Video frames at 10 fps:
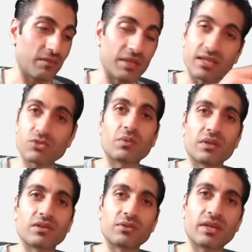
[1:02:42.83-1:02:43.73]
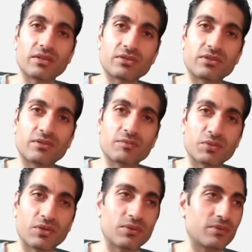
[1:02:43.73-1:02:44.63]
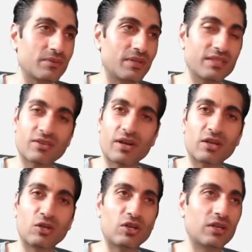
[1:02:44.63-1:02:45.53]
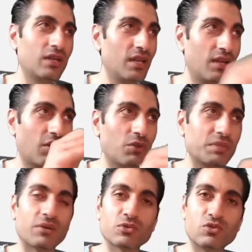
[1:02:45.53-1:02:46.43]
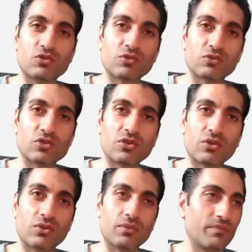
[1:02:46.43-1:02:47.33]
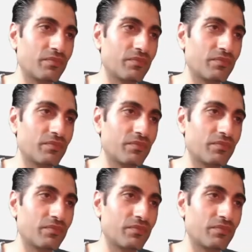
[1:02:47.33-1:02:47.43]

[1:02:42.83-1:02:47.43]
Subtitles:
And that's what we're going to do next. So let's crack on. Hope that was useful to you.